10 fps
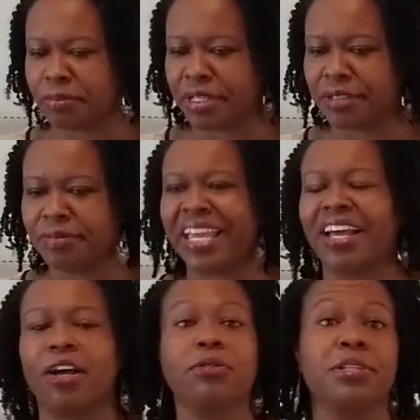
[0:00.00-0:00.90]
But yeah,
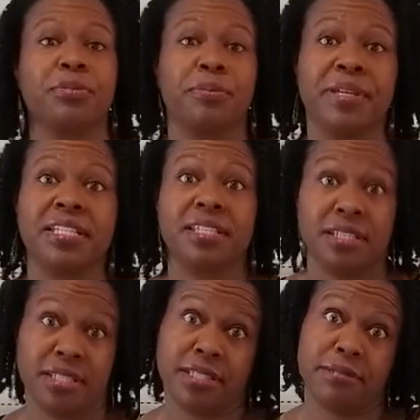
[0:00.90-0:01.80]
go sleep with big
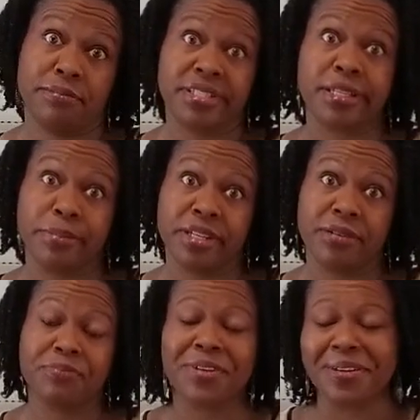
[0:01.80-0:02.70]
sis, sleep
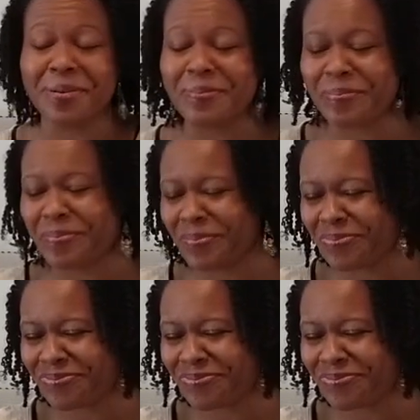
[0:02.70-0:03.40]
in.